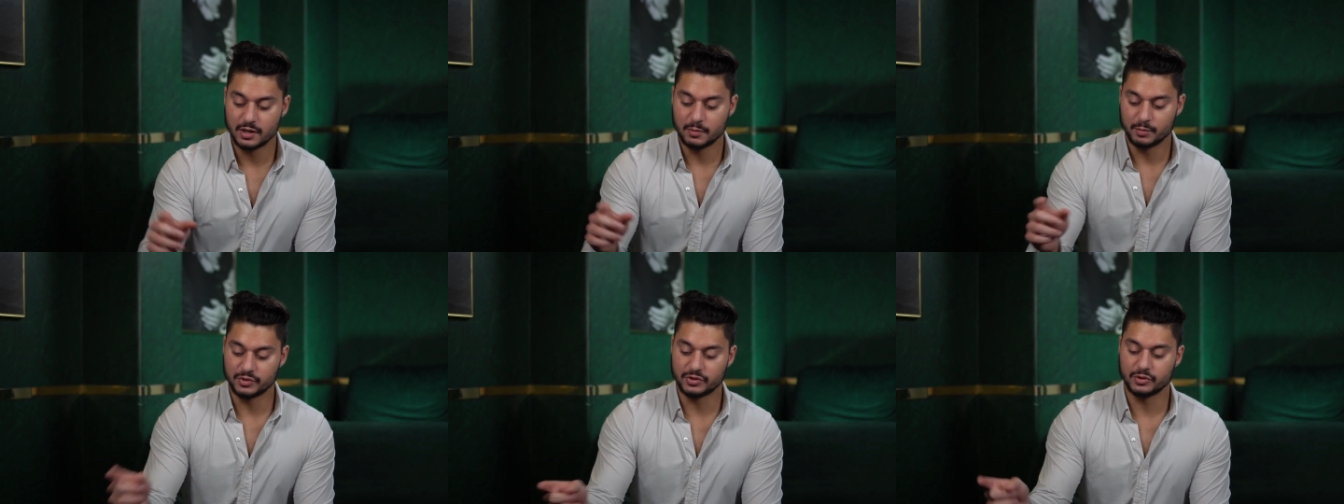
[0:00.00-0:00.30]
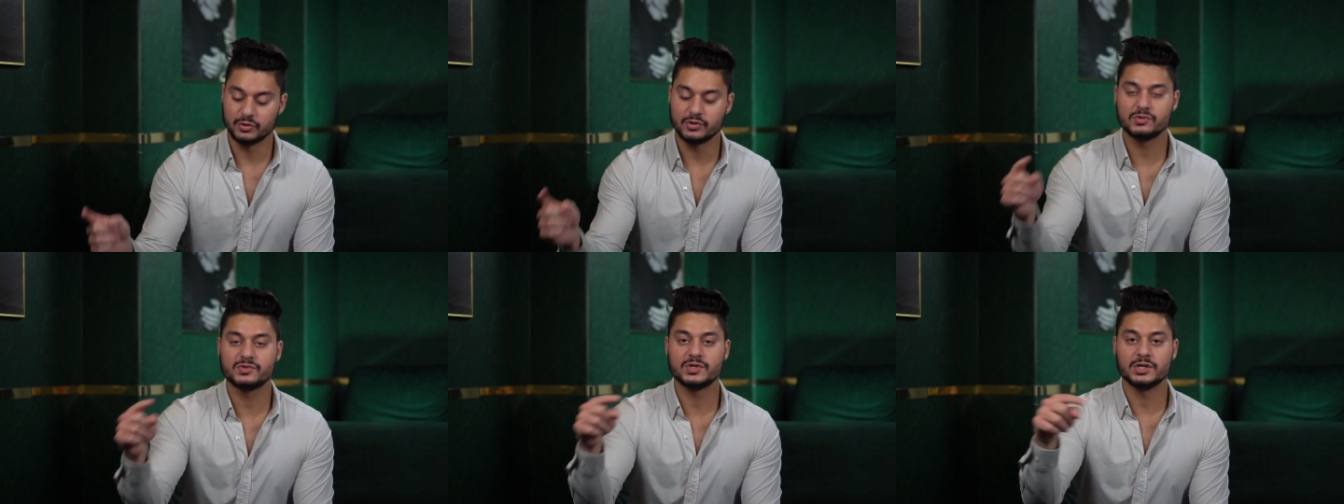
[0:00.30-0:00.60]
But
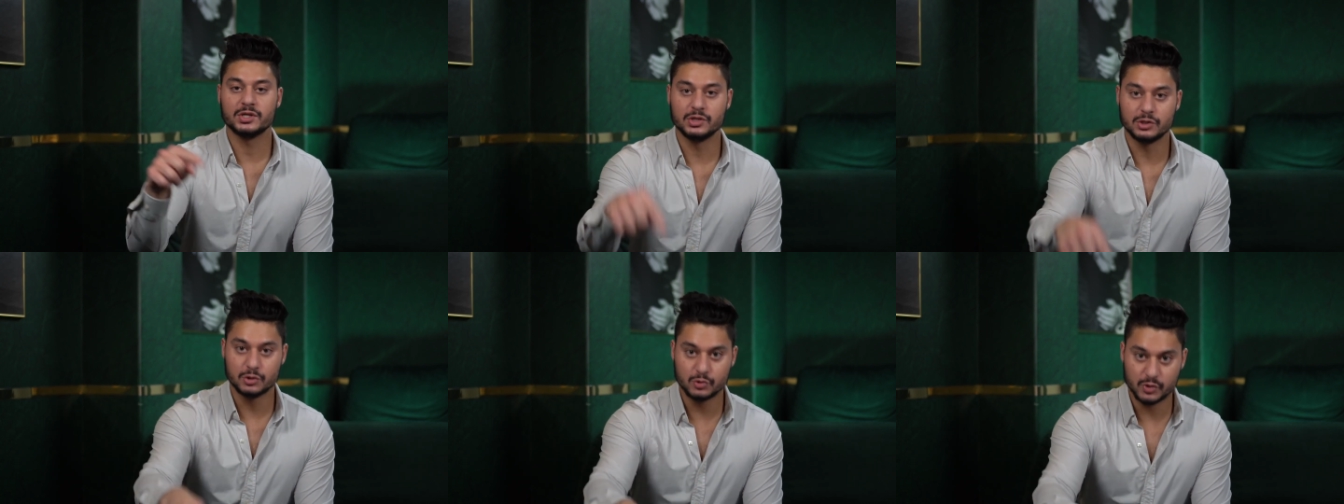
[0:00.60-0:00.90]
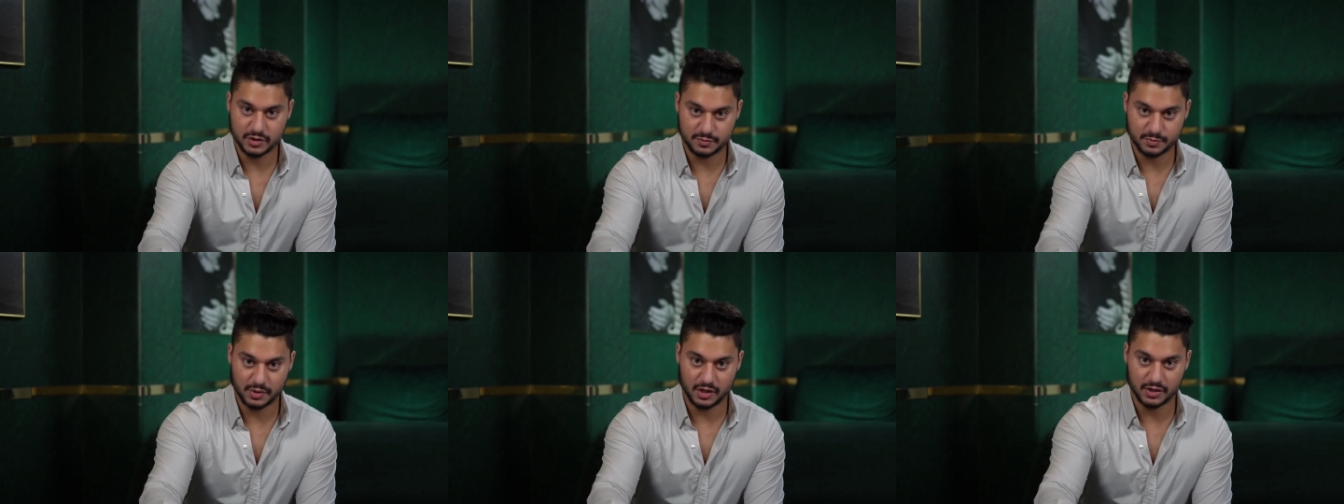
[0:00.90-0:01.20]
they're using
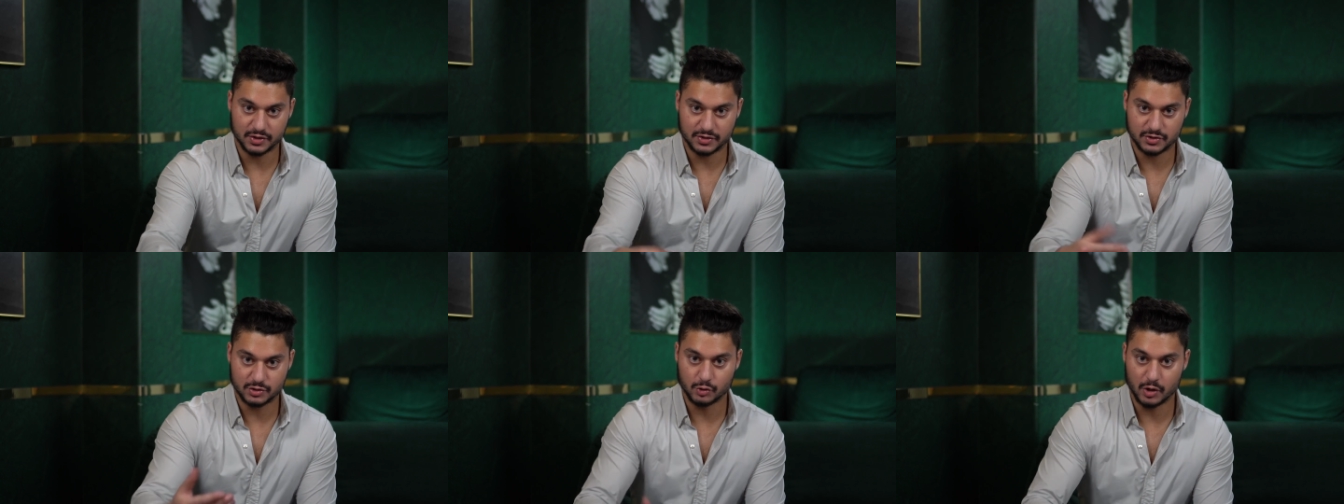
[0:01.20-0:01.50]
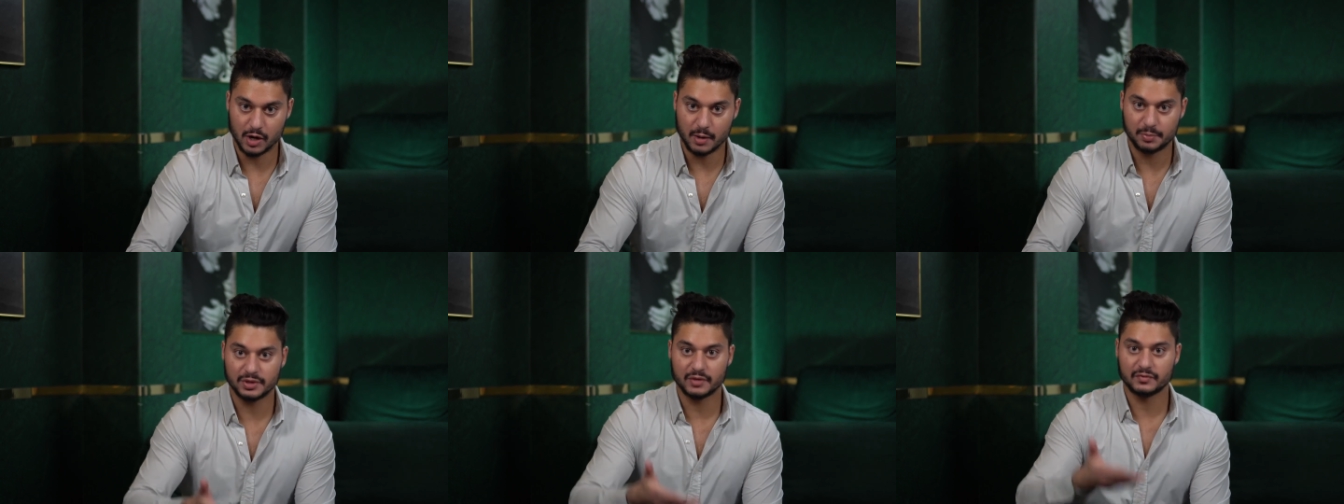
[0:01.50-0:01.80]
you as pawns to
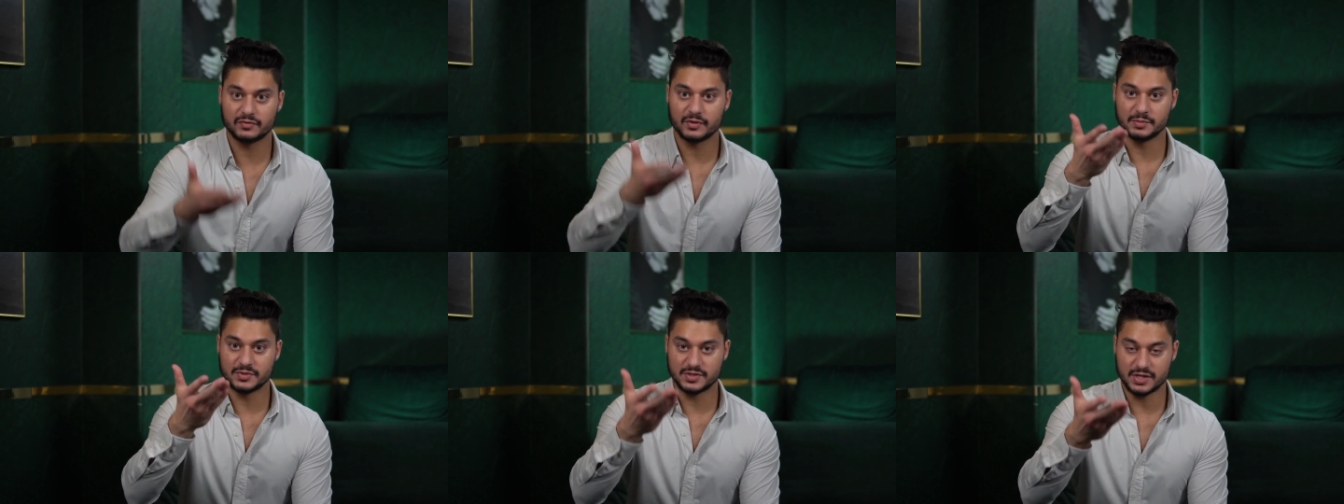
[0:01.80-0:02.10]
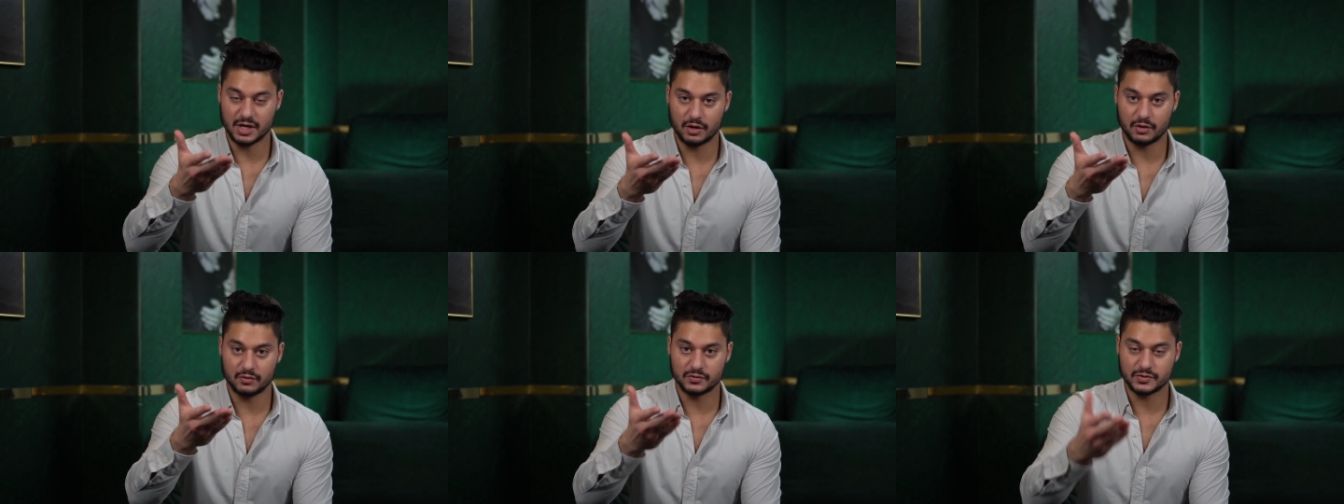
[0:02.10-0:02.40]
uplift
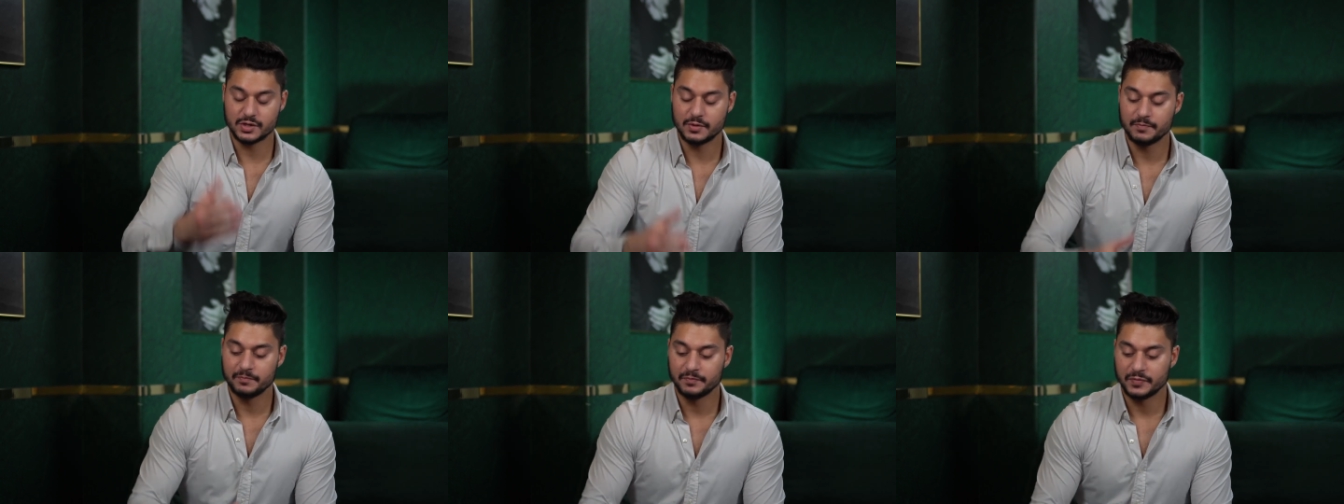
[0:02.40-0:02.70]
themselves.